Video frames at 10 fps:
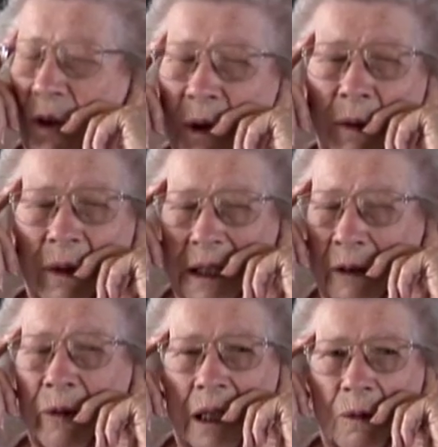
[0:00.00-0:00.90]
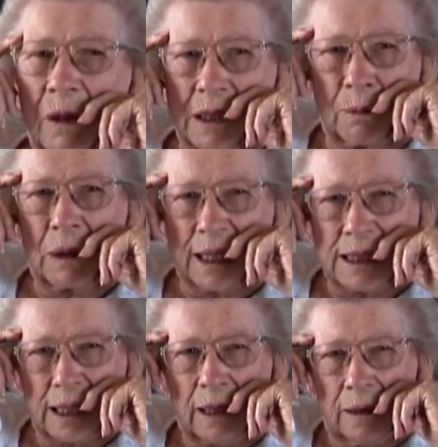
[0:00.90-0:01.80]
so it, it really was a
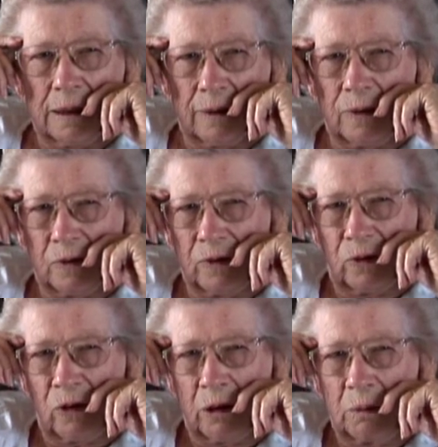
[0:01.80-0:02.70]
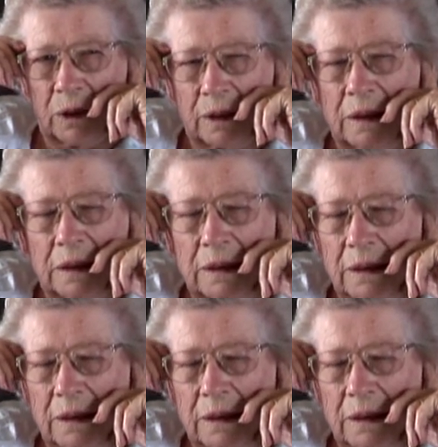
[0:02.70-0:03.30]
blessing for him to